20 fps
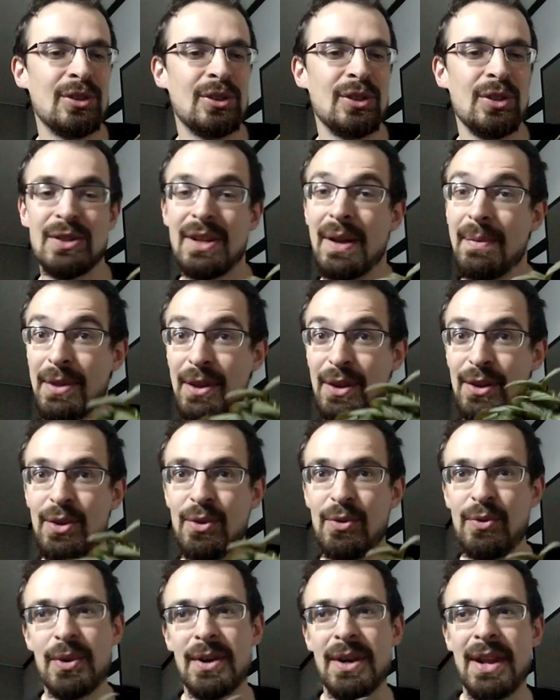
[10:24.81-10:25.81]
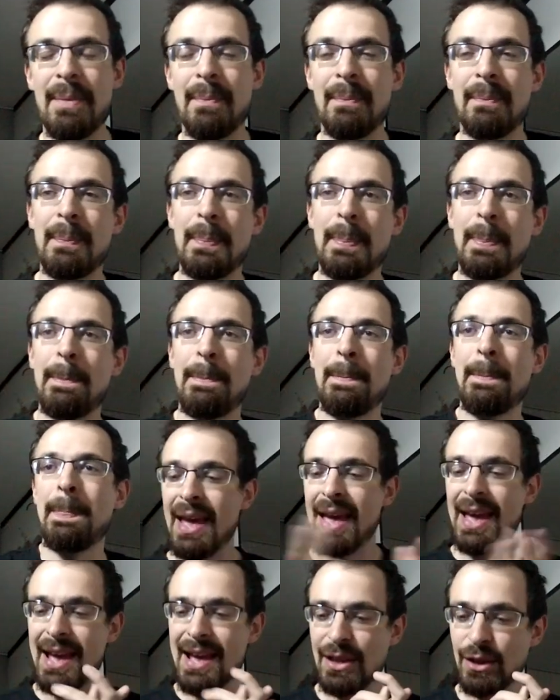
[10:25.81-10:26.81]
So something new for them.
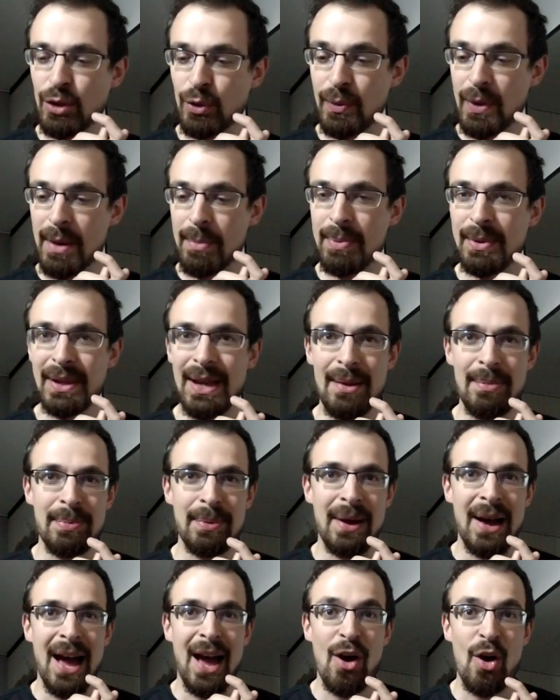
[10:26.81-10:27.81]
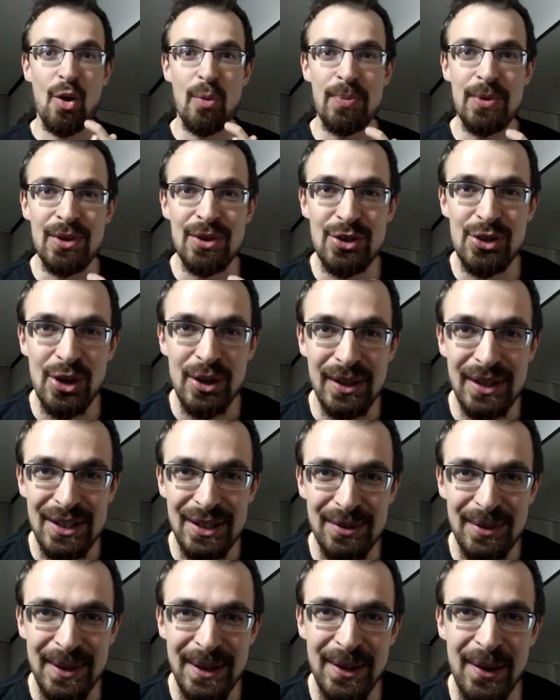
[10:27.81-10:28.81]
And to wrap it up, I hope you enjoyed
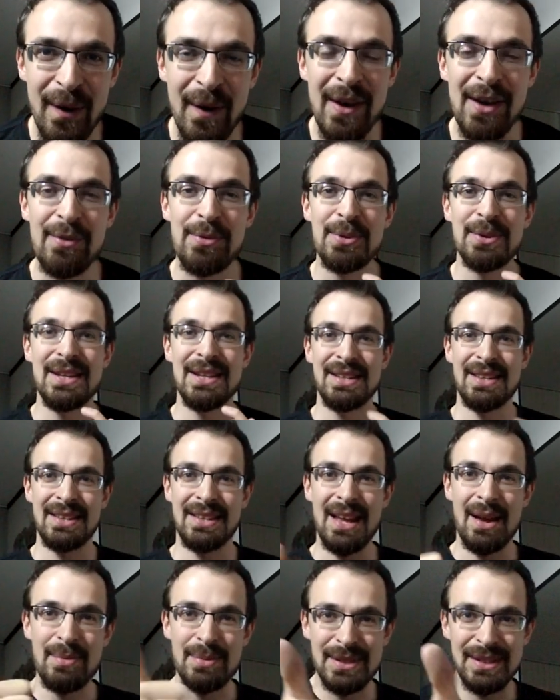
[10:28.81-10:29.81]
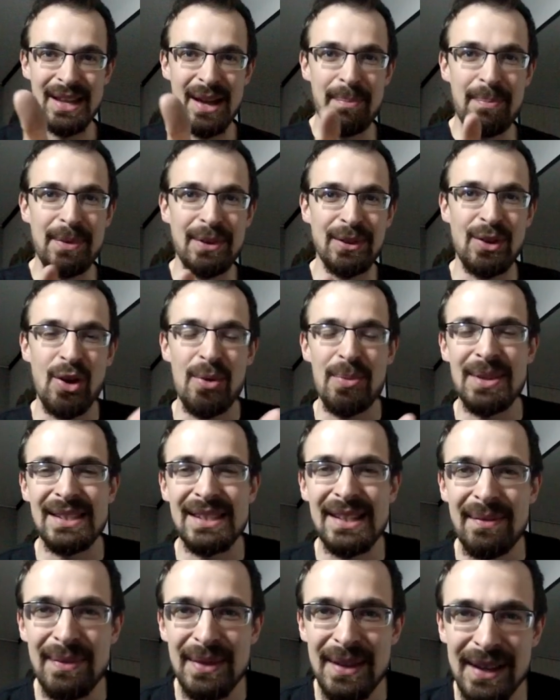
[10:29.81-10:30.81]
this video. If you did, thumbs it up and comment
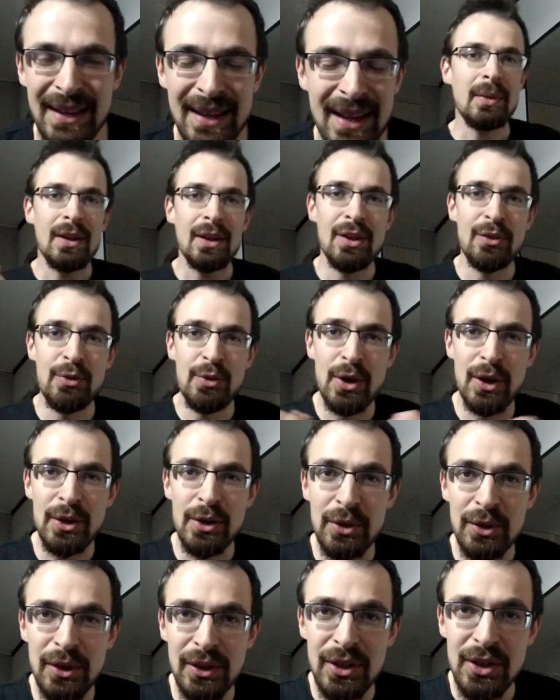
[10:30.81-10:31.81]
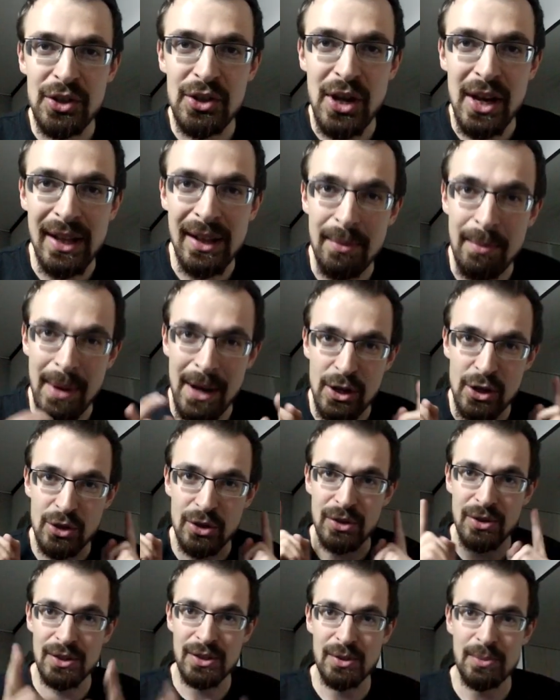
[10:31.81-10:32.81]
something. If you are new to this channel, make
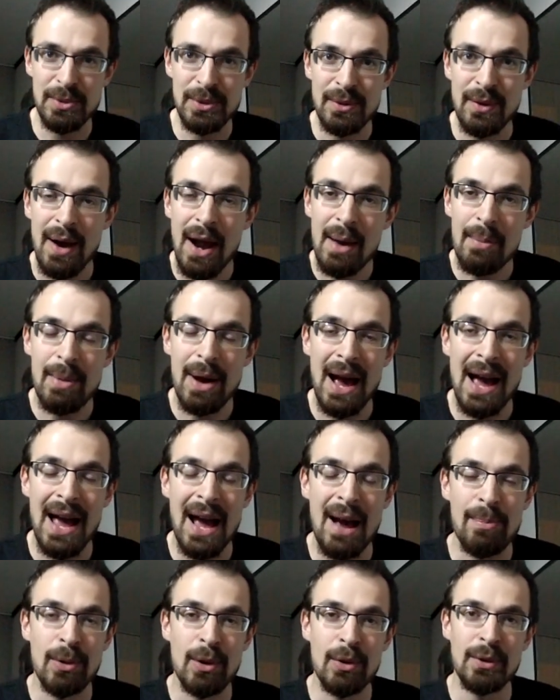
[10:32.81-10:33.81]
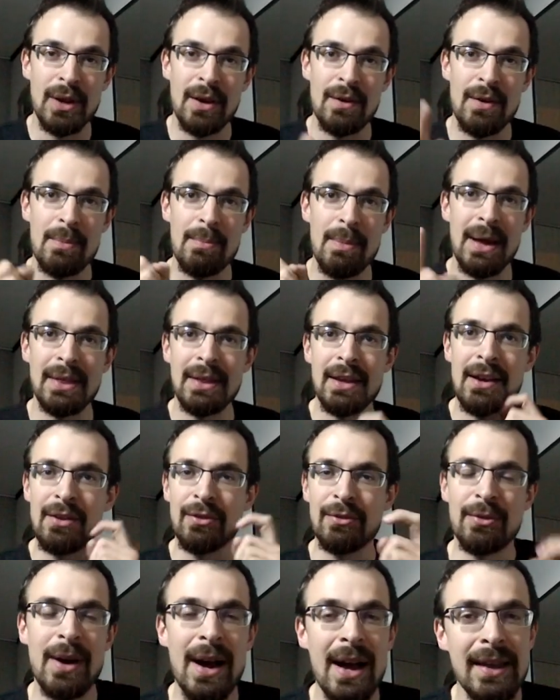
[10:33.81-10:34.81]
sure to subscribe. I upload every Monday and
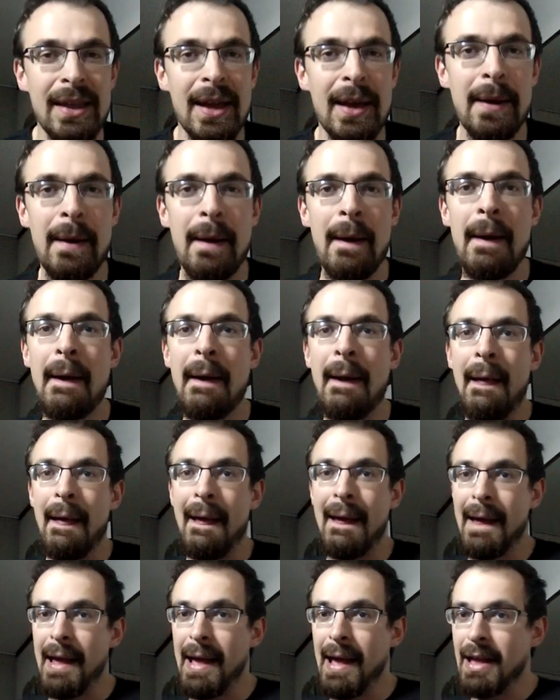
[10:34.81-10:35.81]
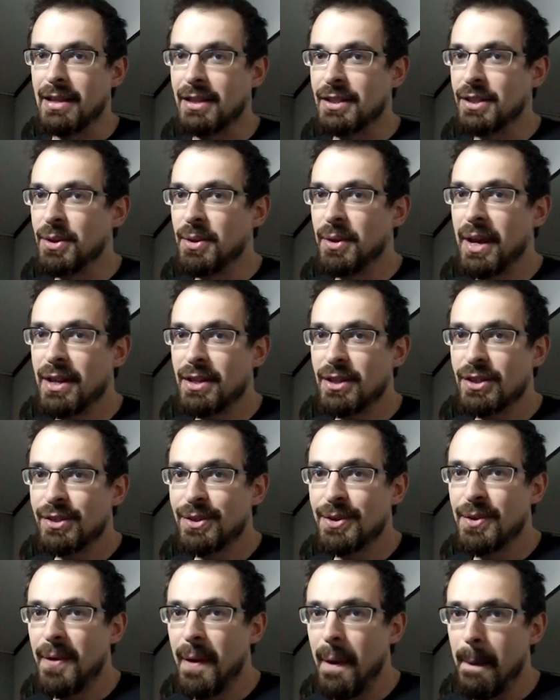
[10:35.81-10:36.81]
Friday. And see you again
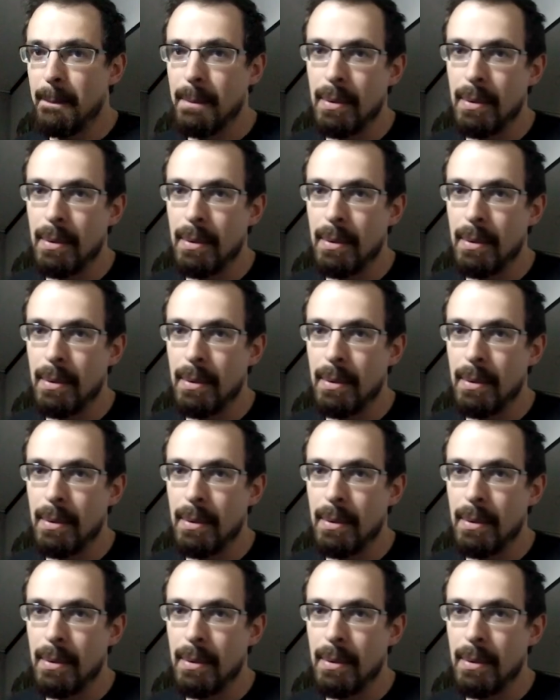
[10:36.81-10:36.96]
soon.